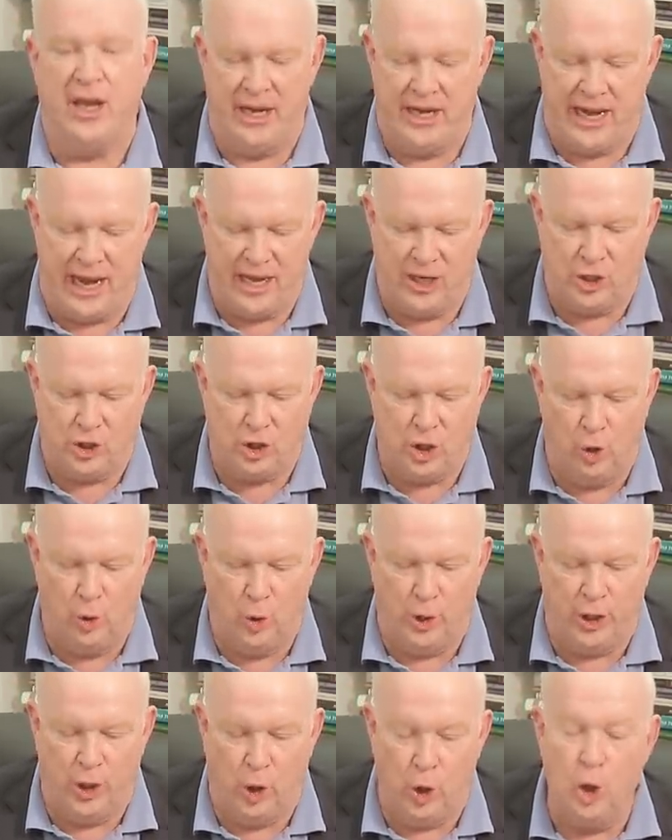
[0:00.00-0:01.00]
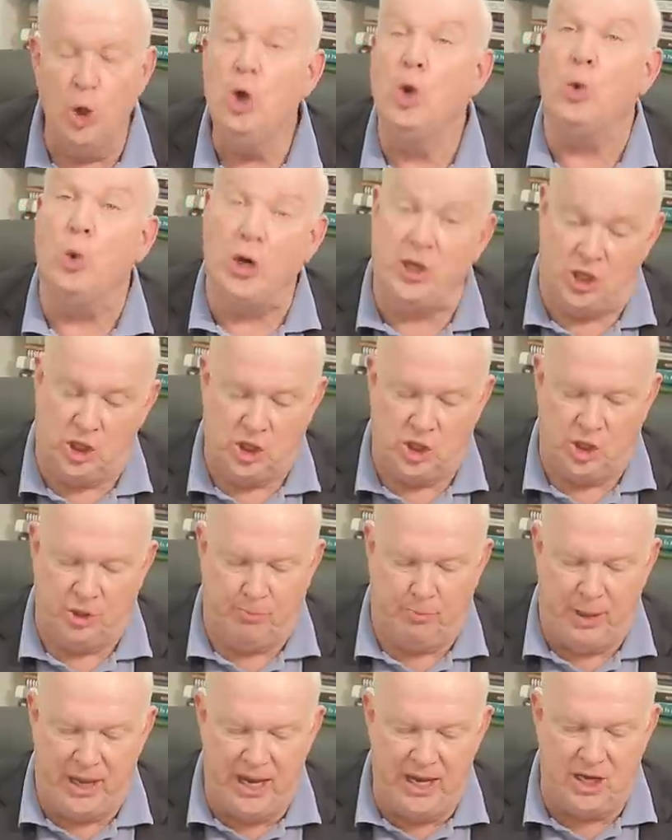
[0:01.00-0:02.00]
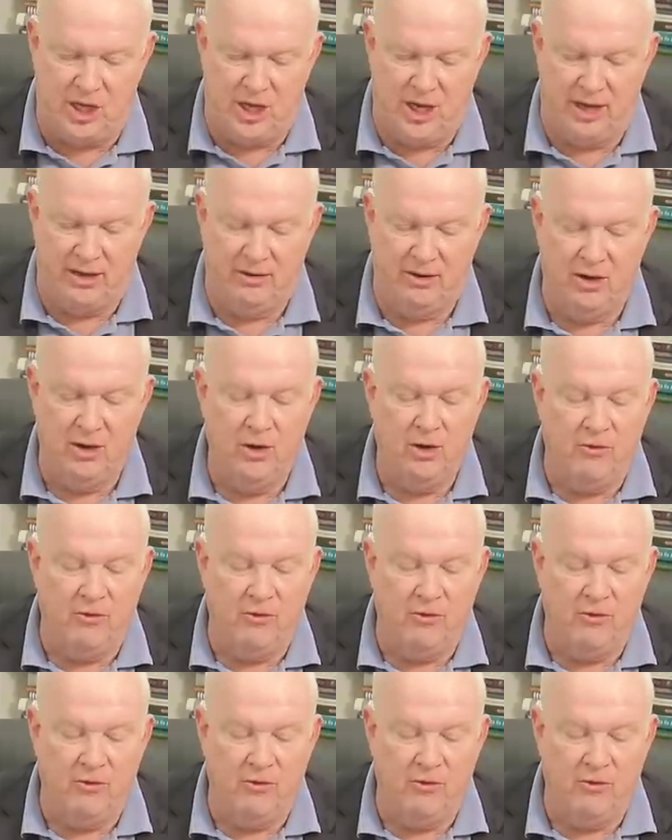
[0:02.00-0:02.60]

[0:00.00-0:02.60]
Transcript: an editorial, which is opinion.